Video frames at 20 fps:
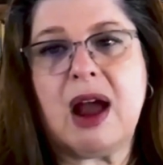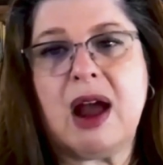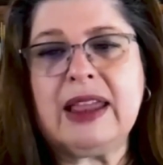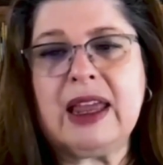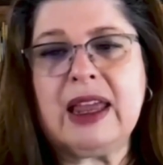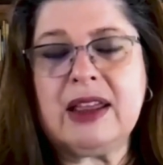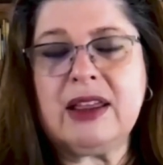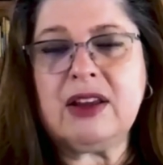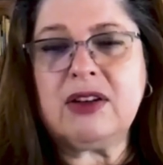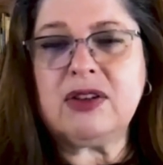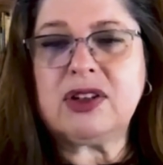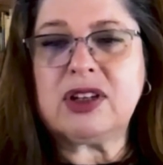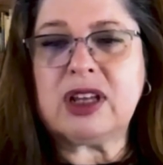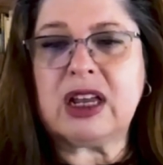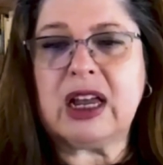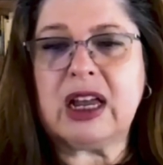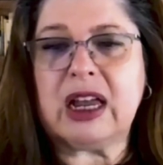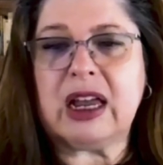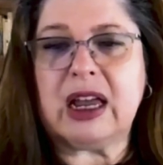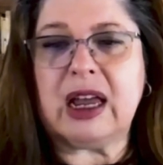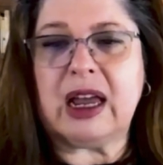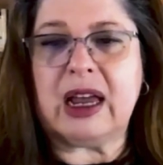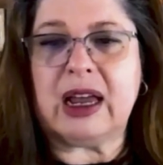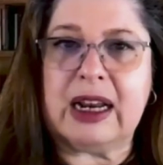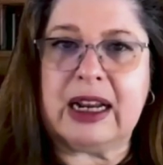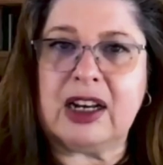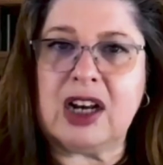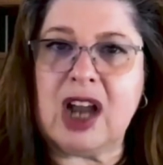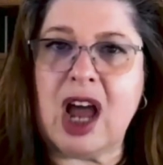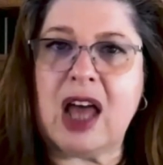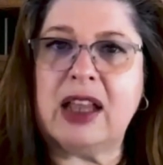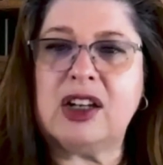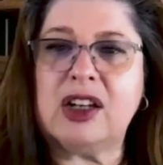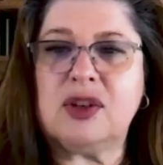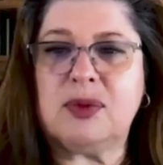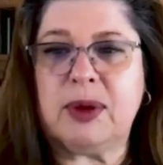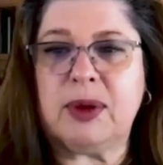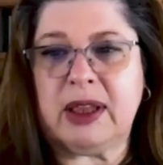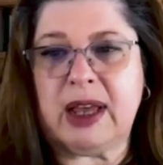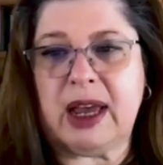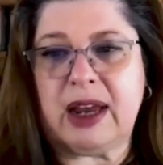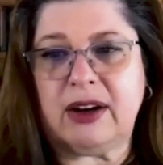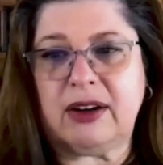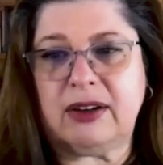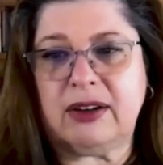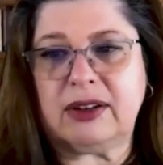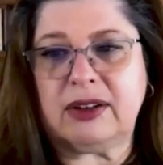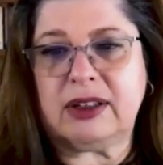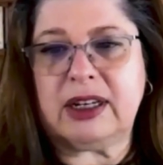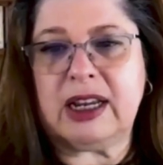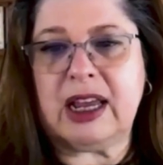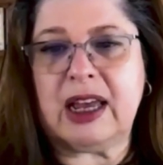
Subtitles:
And then there's an acknowledgement letter.